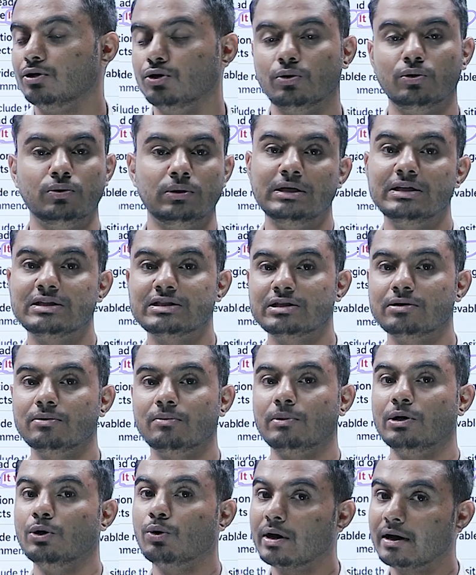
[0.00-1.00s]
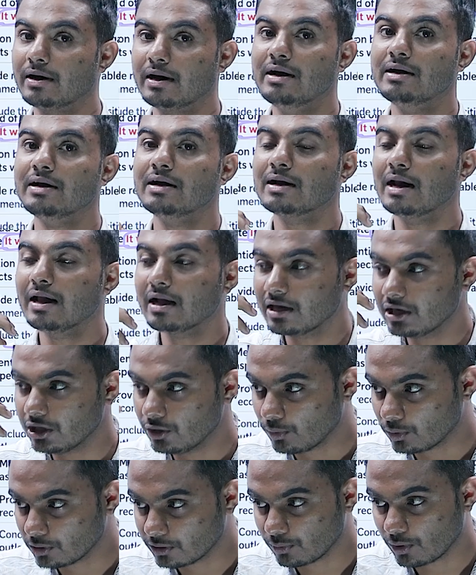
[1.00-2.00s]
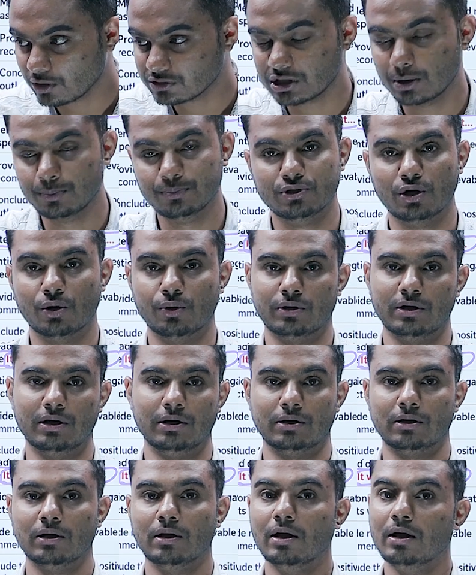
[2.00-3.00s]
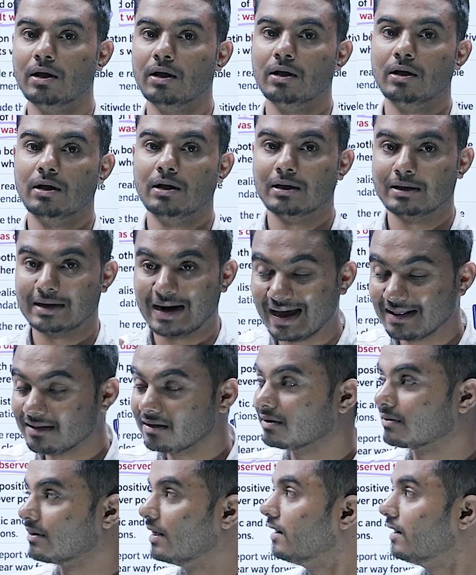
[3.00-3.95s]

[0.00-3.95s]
You can write it like it was observed that. Rather